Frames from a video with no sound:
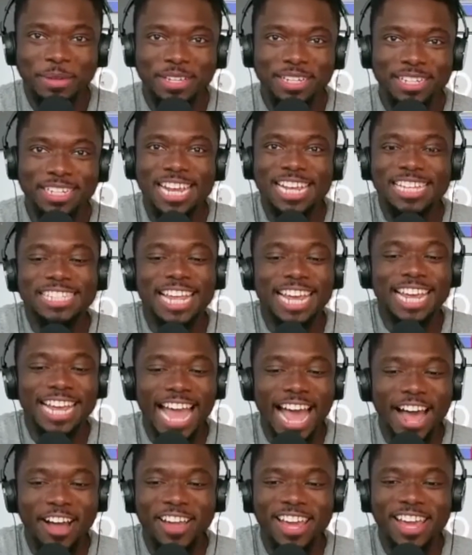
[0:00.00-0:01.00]
just like how
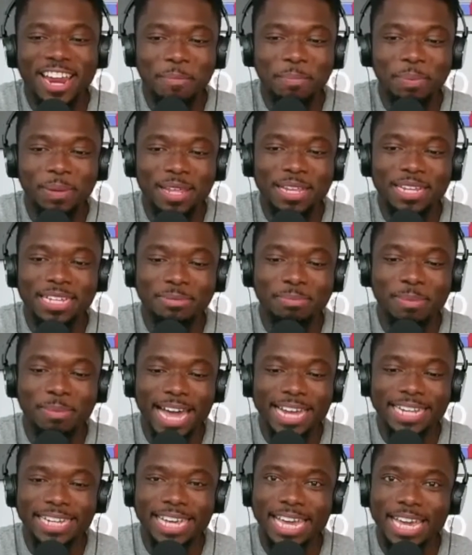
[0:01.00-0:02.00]
can I play these
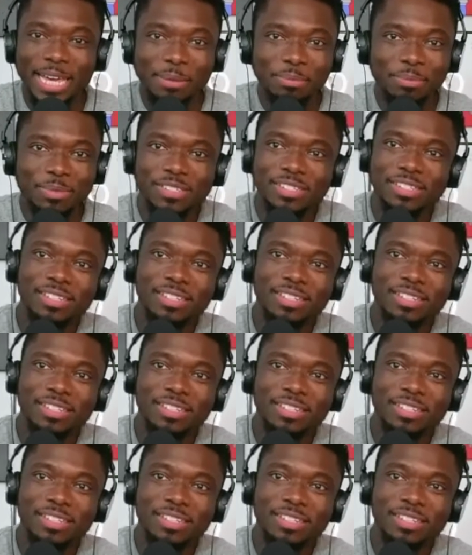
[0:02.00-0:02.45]
mind games?